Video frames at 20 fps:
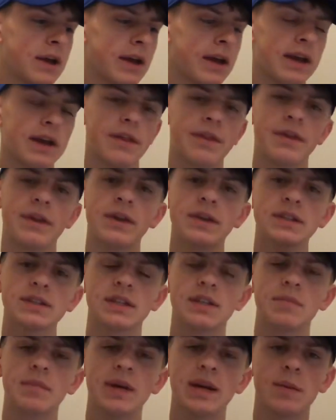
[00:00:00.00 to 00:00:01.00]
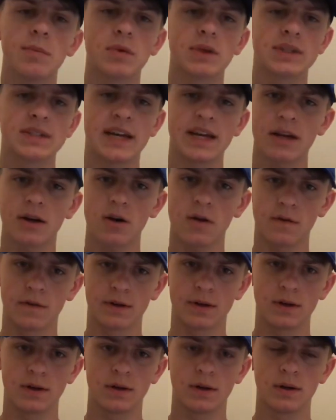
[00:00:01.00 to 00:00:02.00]
And this, he'd be able to take
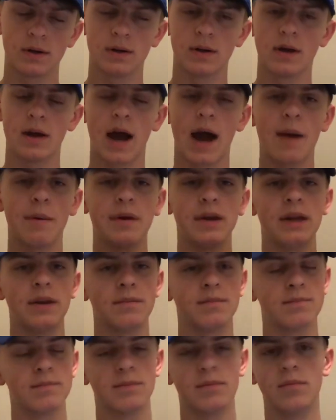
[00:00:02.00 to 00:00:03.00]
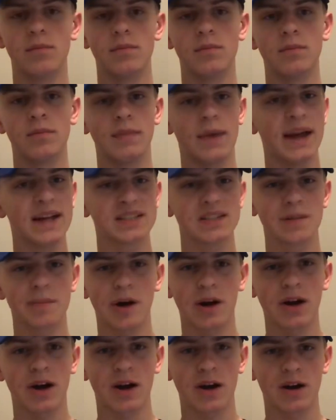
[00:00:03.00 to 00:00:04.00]
over. I mean,
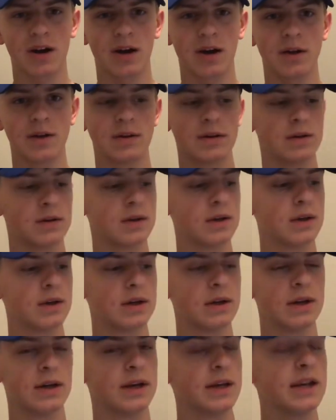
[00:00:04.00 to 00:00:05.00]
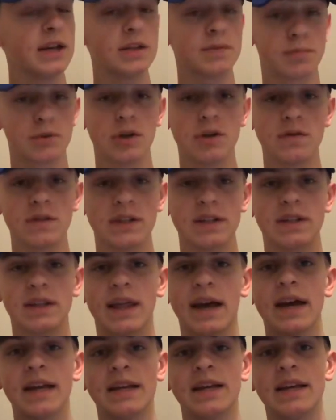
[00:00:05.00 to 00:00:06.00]
Esteban Ocon, he's proven
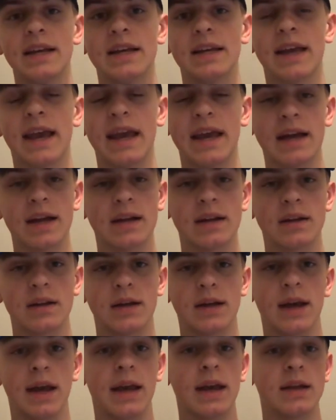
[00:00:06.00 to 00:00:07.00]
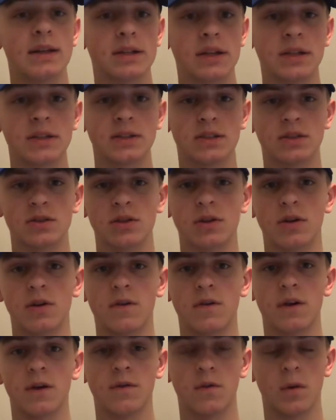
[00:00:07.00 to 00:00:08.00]
that he can and does
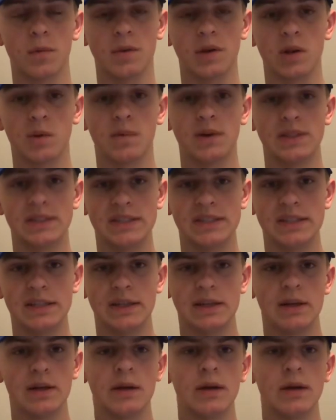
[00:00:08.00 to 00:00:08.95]
deserve a Formula 1 seat,